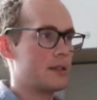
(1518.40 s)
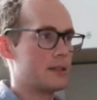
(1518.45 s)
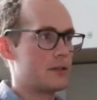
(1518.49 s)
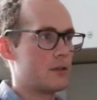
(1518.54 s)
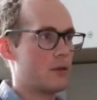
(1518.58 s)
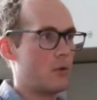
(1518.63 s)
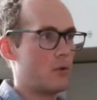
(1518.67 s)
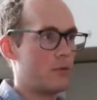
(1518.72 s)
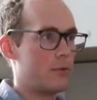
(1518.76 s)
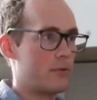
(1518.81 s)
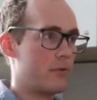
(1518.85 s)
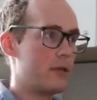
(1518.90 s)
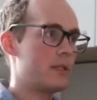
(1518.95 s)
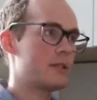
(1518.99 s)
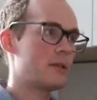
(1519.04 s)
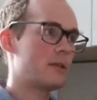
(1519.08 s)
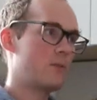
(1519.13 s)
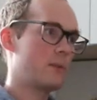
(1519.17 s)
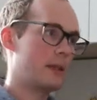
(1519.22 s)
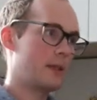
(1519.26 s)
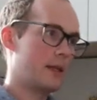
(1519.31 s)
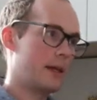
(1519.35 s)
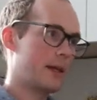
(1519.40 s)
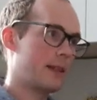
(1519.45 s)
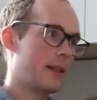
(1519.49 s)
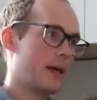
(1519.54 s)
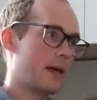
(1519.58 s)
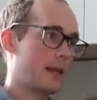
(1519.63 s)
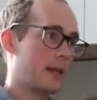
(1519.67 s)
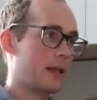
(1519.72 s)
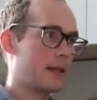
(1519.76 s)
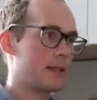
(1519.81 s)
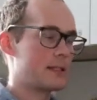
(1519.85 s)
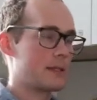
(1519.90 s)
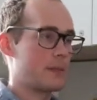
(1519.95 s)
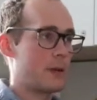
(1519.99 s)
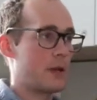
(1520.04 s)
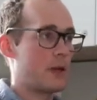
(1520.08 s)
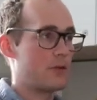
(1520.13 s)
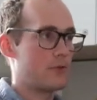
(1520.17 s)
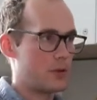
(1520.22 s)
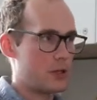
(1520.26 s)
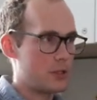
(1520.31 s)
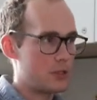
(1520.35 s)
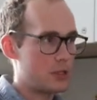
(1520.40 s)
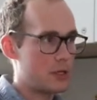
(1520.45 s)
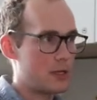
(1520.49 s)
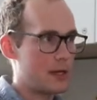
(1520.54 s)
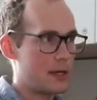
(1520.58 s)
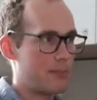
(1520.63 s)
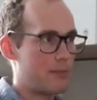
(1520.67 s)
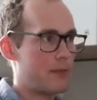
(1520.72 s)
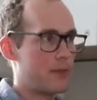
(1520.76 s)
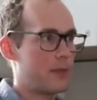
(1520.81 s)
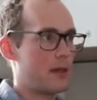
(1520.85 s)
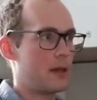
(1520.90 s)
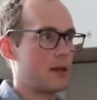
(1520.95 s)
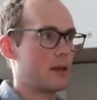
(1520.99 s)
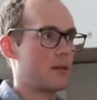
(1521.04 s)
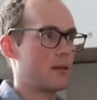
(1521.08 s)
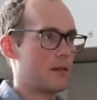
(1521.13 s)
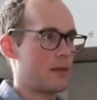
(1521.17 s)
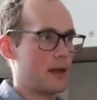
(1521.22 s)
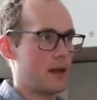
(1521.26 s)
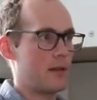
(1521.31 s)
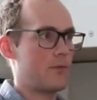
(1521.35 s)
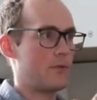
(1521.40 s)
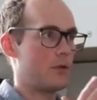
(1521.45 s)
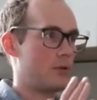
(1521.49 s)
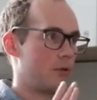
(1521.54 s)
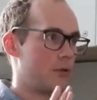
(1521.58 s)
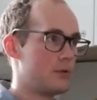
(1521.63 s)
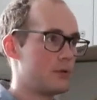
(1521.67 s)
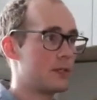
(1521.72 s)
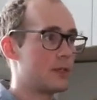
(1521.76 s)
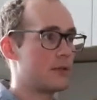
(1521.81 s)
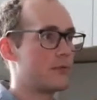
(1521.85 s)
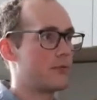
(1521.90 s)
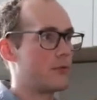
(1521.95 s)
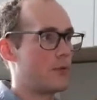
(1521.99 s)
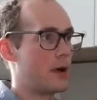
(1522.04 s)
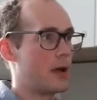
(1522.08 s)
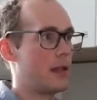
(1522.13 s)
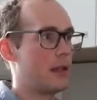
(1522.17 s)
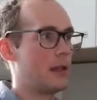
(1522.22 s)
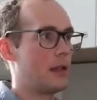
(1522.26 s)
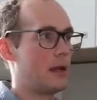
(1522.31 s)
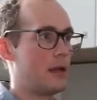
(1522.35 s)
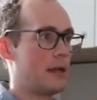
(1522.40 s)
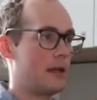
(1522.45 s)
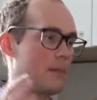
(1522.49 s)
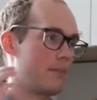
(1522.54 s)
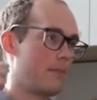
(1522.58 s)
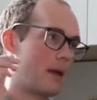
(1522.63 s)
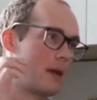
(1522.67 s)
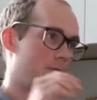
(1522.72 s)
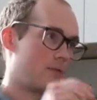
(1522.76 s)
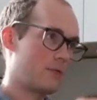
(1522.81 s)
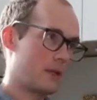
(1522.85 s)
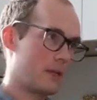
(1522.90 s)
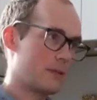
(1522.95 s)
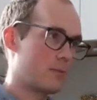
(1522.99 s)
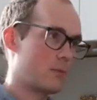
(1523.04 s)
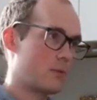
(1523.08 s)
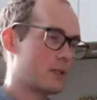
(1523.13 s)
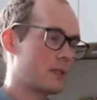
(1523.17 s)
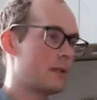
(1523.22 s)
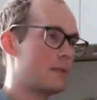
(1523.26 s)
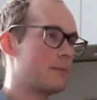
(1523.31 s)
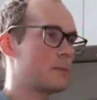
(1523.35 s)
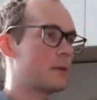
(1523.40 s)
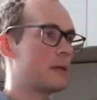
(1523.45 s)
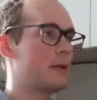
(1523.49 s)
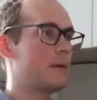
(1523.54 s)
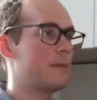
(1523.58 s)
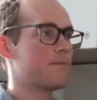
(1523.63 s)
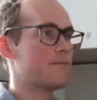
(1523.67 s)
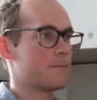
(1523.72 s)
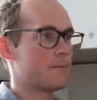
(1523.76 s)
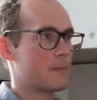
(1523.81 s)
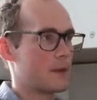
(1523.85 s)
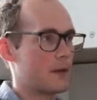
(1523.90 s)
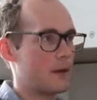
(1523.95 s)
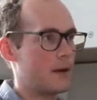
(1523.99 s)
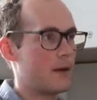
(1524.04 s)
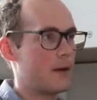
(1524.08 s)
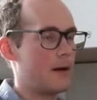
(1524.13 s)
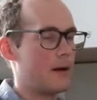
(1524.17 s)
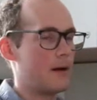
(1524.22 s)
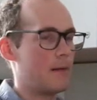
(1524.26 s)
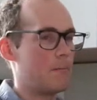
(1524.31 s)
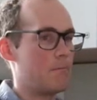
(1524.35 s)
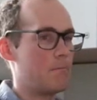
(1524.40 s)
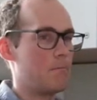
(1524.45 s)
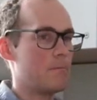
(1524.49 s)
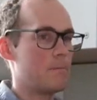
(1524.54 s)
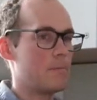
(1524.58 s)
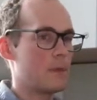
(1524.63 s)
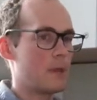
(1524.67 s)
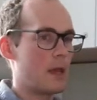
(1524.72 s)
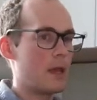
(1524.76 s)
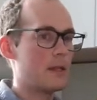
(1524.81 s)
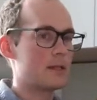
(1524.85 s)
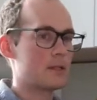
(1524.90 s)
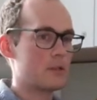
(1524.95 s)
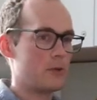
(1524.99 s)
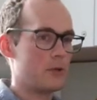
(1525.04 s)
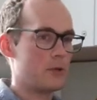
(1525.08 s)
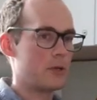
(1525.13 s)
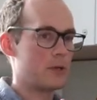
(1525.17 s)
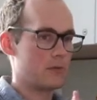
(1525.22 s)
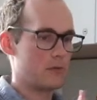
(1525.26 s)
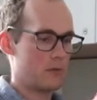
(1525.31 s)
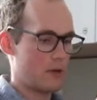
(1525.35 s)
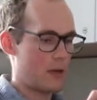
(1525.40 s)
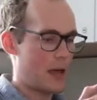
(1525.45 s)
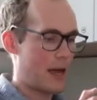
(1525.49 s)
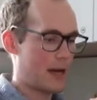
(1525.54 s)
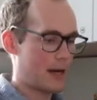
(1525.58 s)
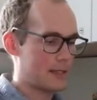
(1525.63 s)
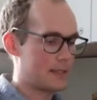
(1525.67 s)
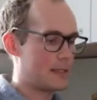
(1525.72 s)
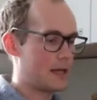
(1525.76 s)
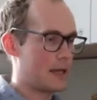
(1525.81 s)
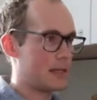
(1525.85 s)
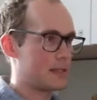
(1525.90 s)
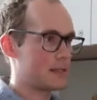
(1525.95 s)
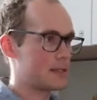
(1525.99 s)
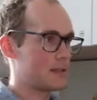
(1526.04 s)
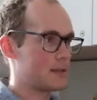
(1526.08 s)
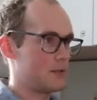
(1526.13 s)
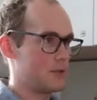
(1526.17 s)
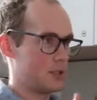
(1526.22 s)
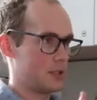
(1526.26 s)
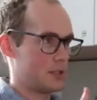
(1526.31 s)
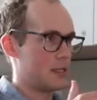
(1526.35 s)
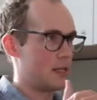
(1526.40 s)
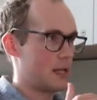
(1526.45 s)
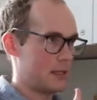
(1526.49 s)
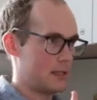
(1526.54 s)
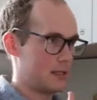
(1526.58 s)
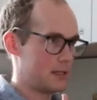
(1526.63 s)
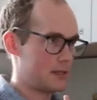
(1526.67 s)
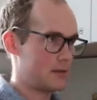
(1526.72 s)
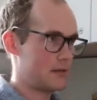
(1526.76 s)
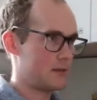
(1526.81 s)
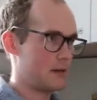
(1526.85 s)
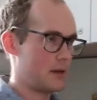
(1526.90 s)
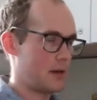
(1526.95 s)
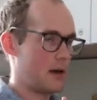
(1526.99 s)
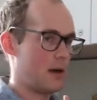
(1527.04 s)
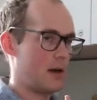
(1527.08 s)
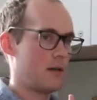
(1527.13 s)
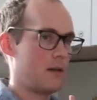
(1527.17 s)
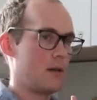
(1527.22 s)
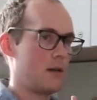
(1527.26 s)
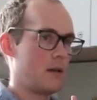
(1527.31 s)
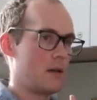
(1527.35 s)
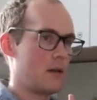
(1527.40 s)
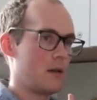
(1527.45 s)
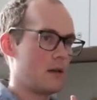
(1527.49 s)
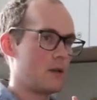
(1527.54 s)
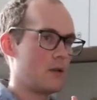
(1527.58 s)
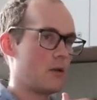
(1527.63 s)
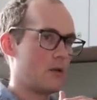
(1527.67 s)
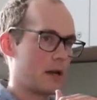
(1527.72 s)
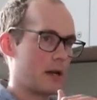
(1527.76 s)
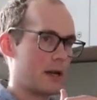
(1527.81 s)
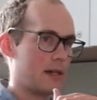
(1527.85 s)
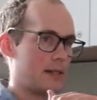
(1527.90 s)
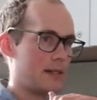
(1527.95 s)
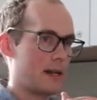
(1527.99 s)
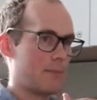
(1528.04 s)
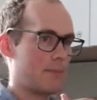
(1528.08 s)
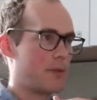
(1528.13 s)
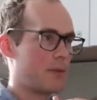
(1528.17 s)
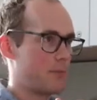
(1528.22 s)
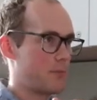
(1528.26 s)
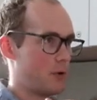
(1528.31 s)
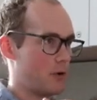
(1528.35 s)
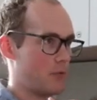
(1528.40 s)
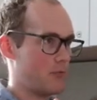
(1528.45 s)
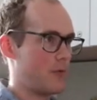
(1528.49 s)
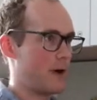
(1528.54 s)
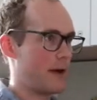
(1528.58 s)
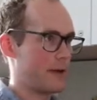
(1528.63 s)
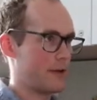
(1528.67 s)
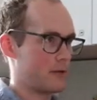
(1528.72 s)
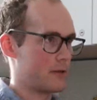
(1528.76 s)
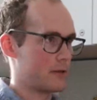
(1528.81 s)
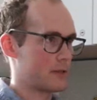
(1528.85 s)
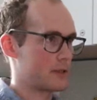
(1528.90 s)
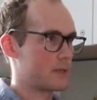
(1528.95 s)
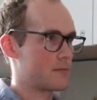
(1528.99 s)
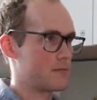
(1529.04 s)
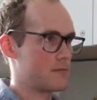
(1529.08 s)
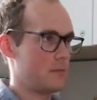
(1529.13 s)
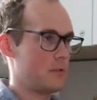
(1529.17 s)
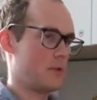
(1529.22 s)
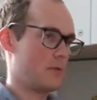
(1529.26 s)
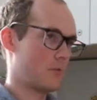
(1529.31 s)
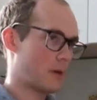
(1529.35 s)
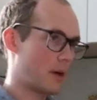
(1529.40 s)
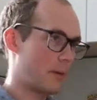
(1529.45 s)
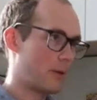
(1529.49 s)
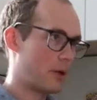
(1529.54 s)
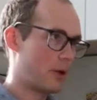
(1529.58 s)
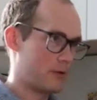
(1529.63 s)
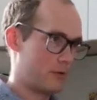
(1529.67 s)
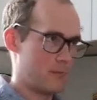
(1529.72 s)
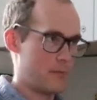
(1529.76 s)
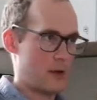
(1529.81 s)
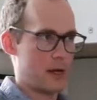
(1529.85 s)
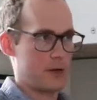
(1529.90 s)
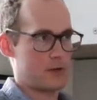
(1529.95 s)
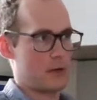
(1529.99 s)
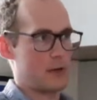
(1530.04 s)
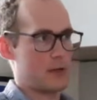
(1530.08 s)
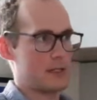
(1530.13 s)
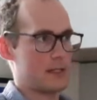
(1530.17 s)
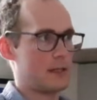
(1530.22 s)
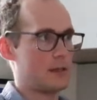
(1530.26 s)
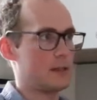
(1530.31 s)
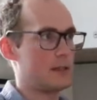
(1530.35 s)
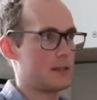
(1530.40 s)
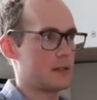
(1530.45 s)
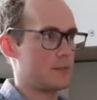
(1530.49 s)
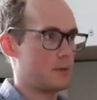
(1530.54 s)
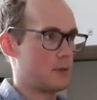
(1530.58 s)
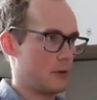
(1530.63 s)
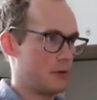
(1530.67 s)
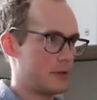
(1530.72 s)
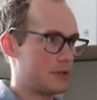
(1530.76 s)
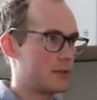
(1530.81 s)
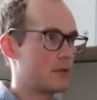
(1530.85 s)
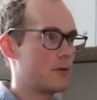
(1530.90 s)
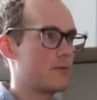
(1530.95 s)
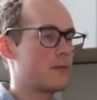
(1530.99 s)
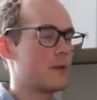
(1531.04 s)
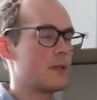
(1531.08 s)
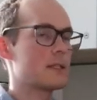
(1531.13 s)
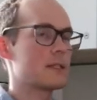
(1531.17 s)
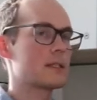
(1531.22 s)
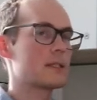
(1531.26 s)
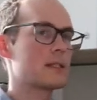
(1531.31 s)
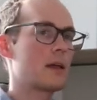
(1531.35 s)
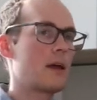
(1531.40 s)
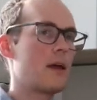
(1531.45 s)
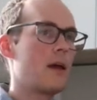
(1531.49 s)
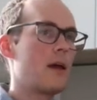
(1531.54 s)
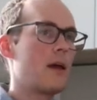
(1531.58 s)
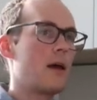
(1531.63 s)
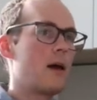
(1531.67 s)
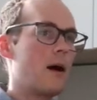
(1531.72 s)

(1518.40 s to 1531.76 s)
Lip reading: And so the reason we like that, again, is the penetration depth thing, that if you use infrared light, it penetrates more deeply. And so you can access just nice, kind of depth profiles, a couple hundred microns at least below the surface.